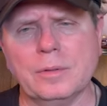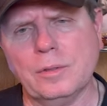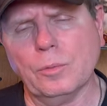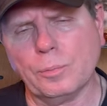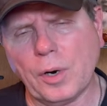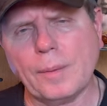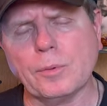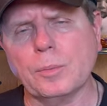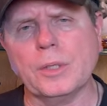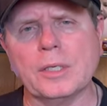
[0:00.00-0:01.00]
you'll
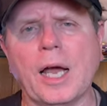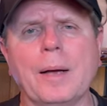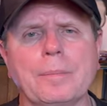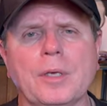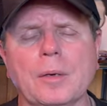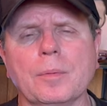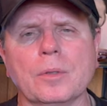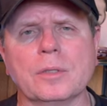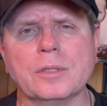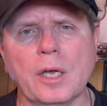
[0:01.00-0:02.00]
probably not be able
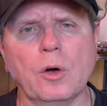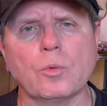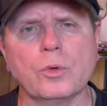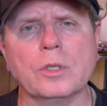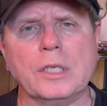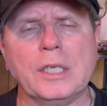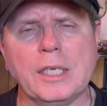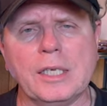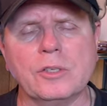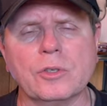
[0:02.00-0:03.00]
to tell really
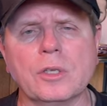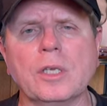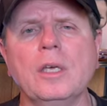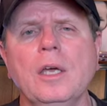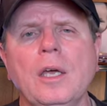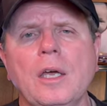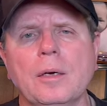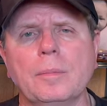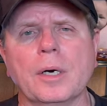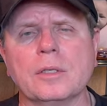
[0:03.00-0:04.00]
easily,
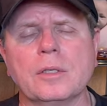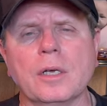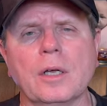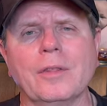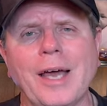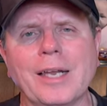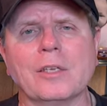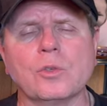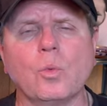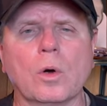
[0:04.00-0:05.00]
but that
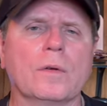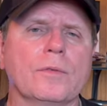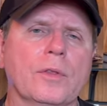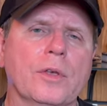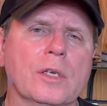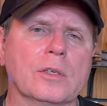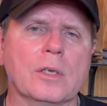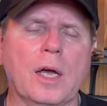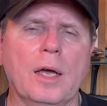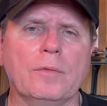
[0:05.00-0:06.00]
is one of the things
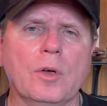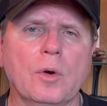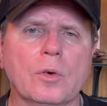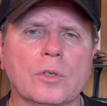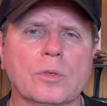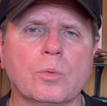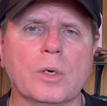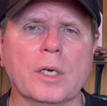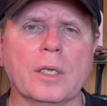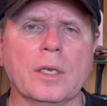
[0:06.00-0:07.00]
that I've noticed
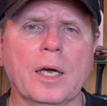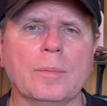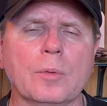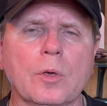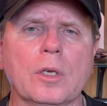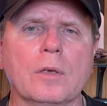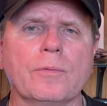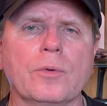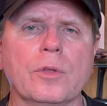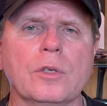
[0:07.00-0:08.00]
when I'm looking
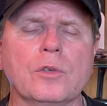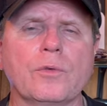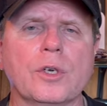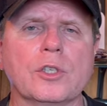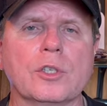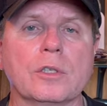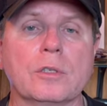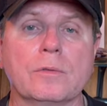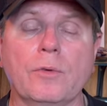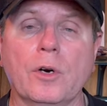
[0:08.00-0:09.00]
for these fish as
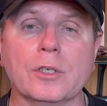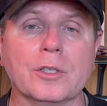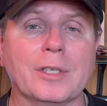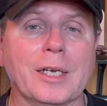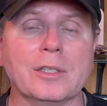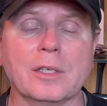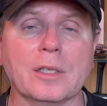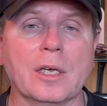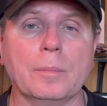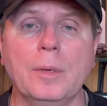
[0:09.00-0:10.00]
far as sexing
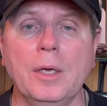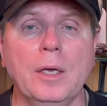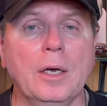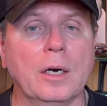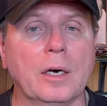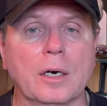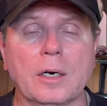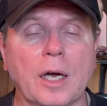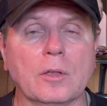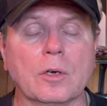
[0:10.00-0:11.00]
them.
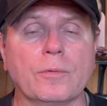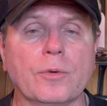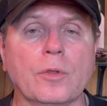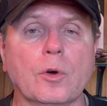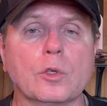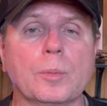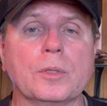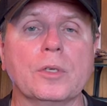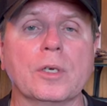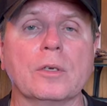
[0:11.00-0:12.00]
I look for those
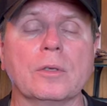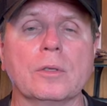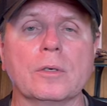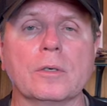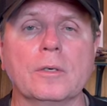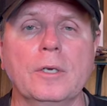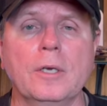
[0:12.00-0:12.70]
particular